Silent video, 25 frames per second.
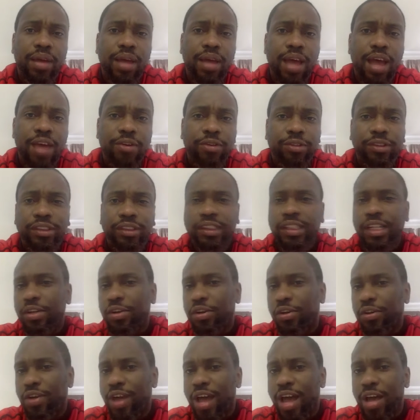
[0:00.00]
and you see
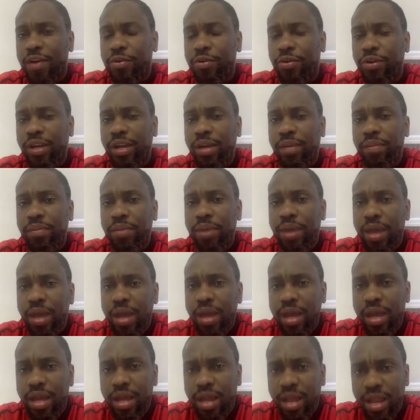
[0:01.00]
another acronym.
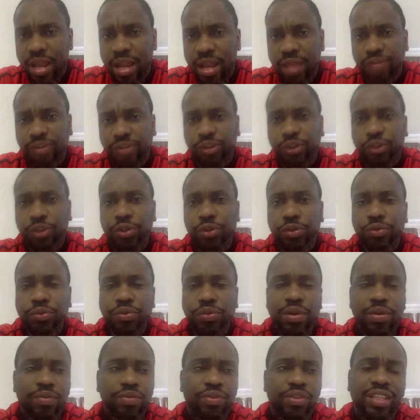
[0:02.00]
It leaves you
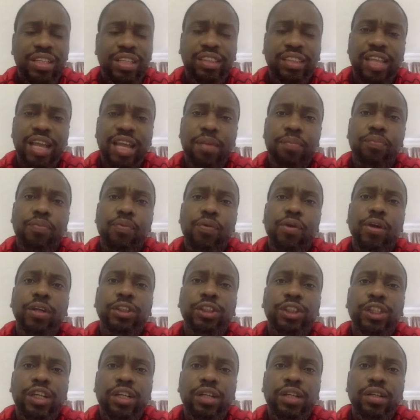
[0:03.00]
with this
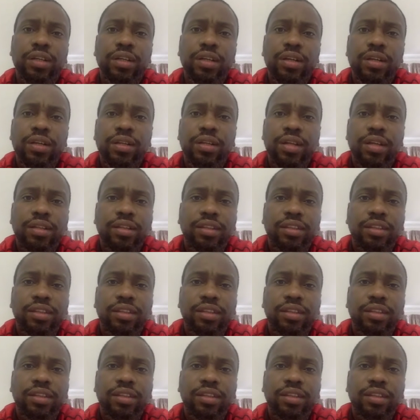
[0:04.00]
impression that